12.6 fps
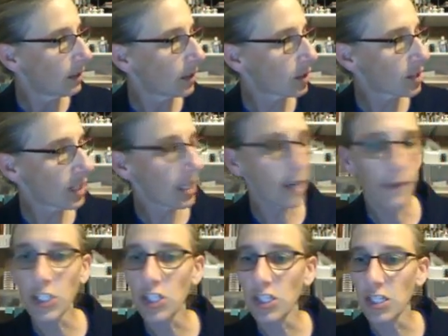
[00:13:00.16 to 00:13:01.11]
nursing
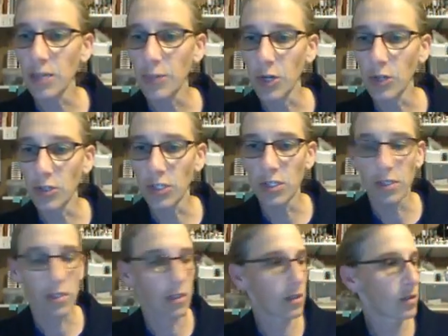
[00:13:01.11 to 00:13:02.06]
interventions and
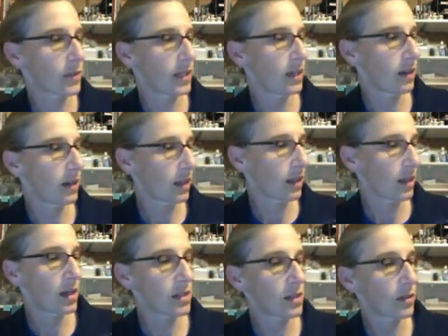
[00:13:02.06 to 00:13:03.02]
approaches to those with hearing loss,